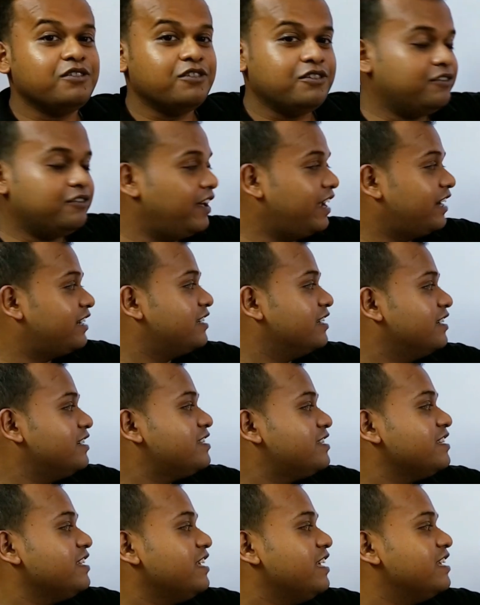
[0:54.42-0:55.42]

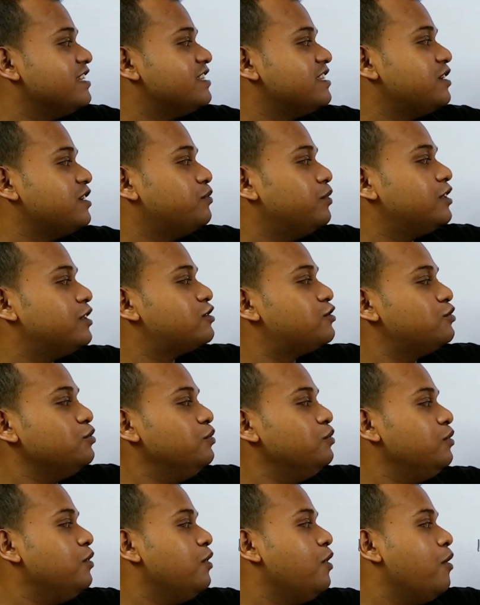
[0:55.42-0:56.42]
vectors is equals to
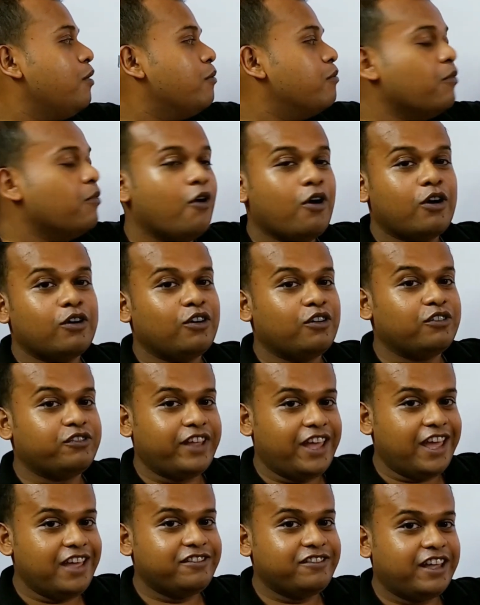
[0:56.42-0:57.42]
mod of A
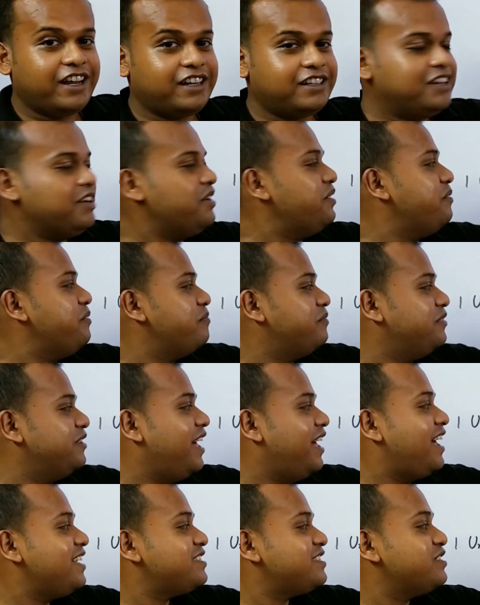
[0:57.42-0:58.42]
vector
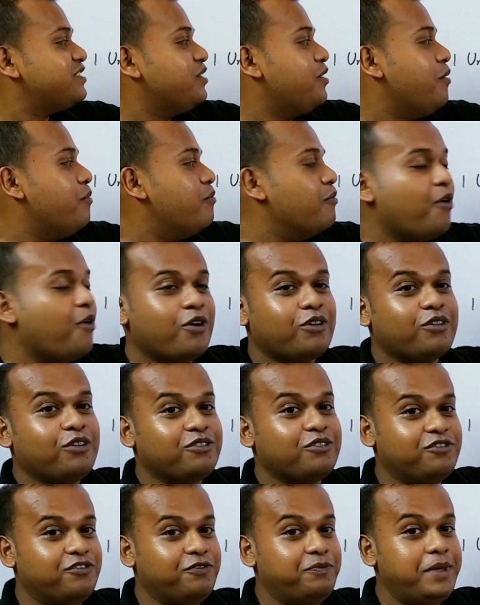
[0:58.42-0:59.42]
plus mod
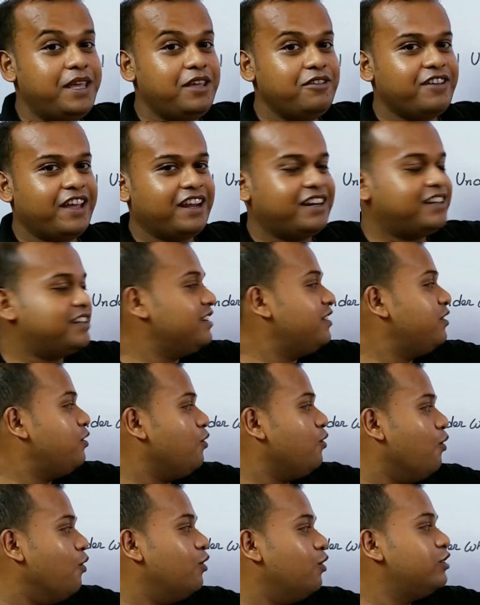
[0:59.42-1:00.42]
of B vector
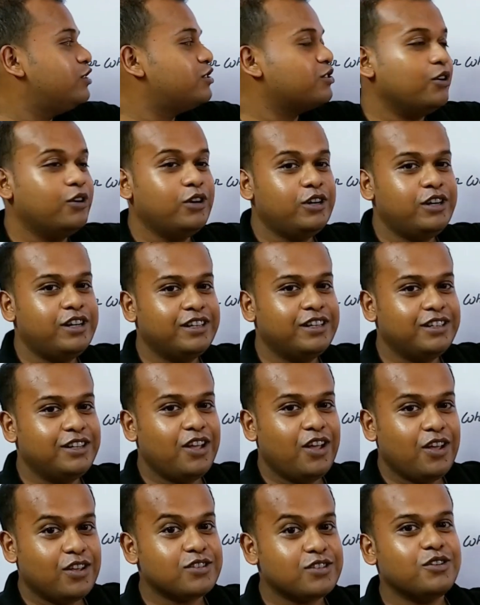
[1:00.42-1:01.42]
holds good.
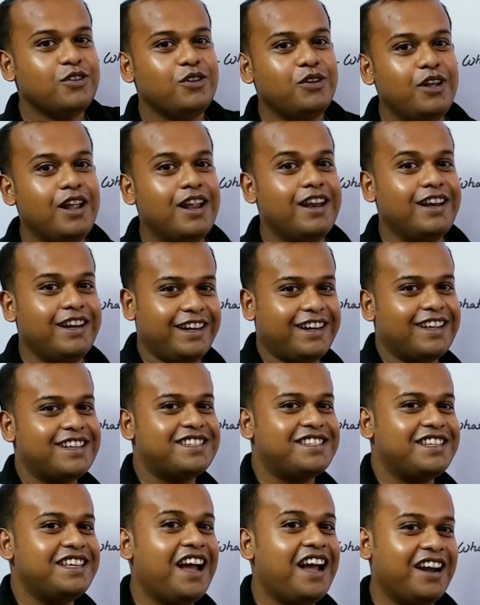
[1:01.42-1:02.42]
So let us
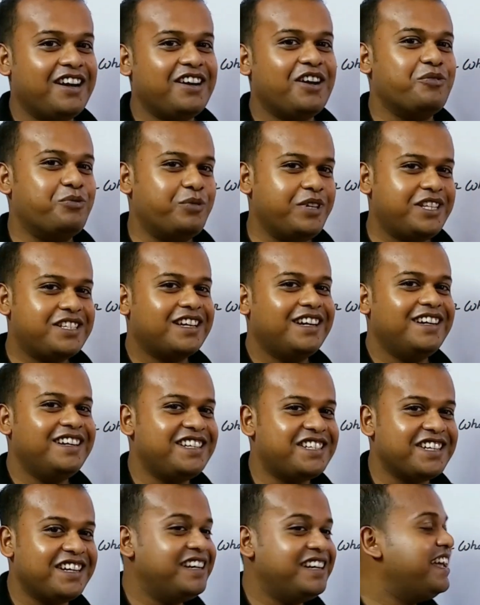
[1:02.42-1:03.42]
see under which
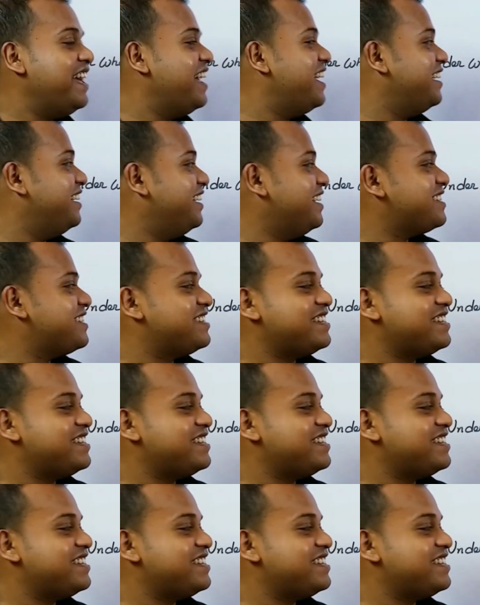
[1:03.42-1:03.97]
condition does